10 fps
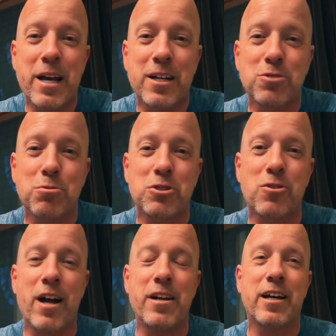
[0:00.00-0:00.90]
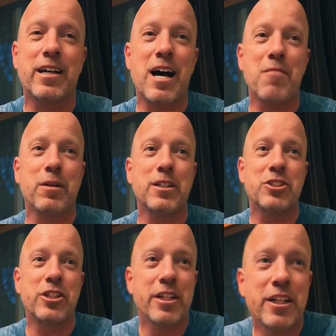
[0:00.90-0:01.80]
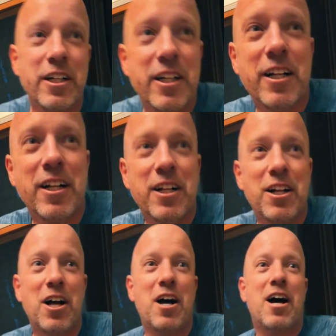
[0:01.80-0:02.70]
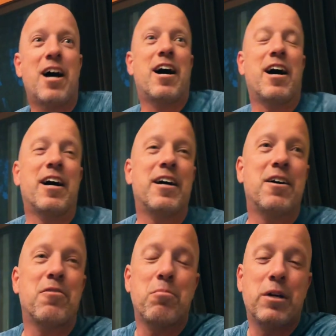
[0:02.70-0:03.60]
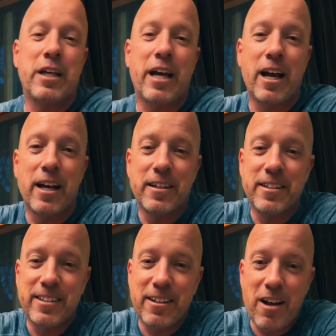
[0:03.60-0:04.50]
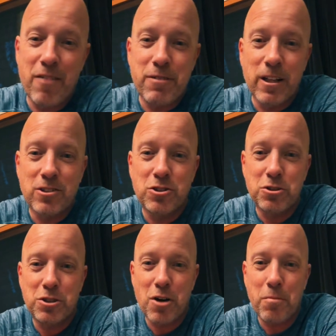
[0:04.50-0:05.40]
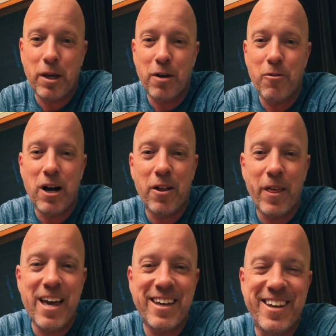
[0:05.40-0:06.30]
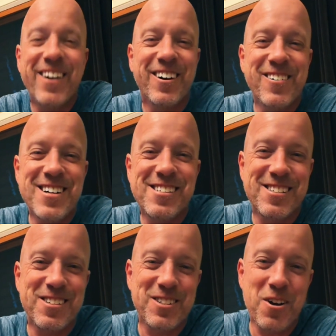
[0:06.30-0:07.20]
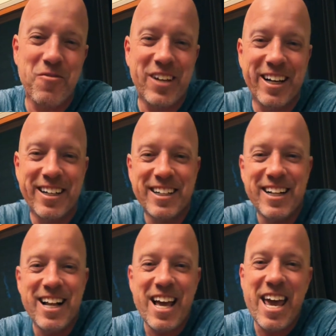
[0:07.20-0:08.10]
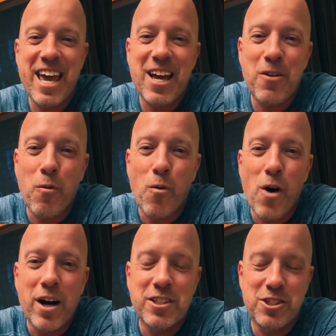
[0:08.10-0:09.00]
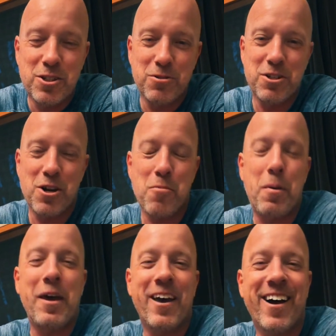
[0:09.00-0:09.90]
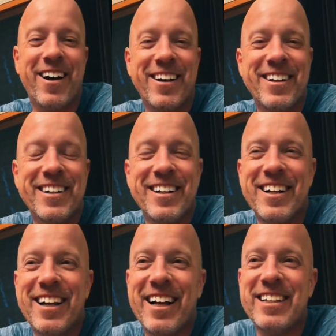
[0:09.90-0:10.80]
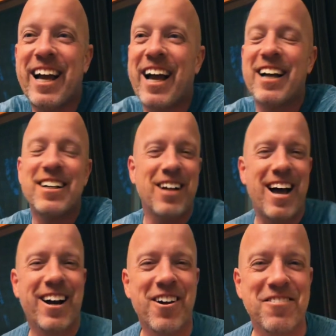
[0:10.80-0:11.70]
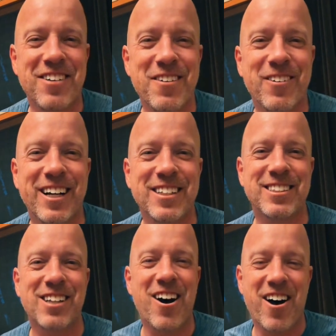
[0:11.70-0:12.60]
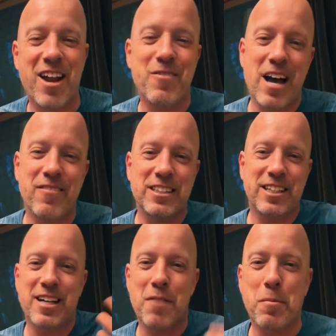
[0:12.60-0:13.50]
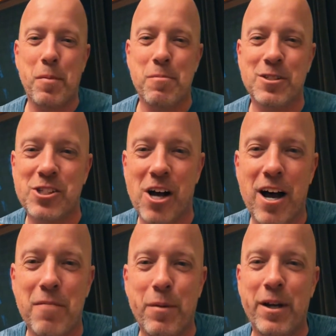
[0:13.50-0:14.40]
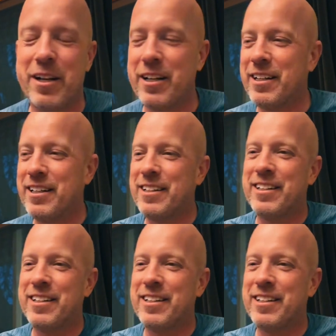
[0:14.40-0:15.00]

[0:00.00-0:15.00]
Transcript: movie makers were trying to accomplish uh, but yeah i feel zootopia wow thank you it was zootopia it was zootopia and yeah i don't know if anyone else saw it i mean obviously a couple people saw it but